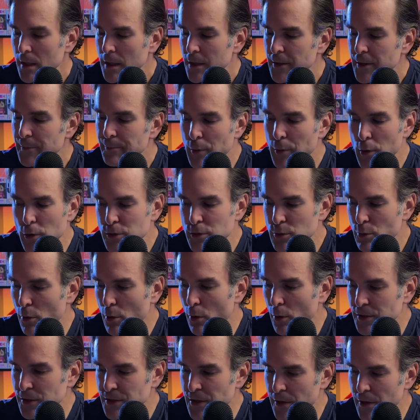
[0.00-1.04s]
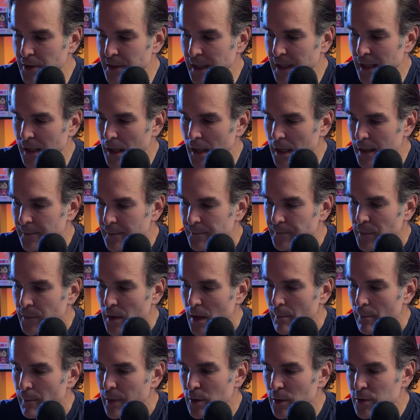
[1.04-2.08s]
The boots were always hard to get on,
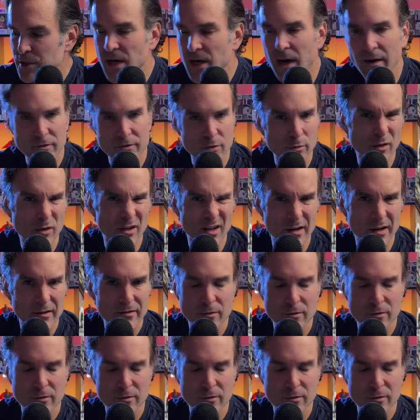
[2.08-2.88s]
but it was comfortable enough.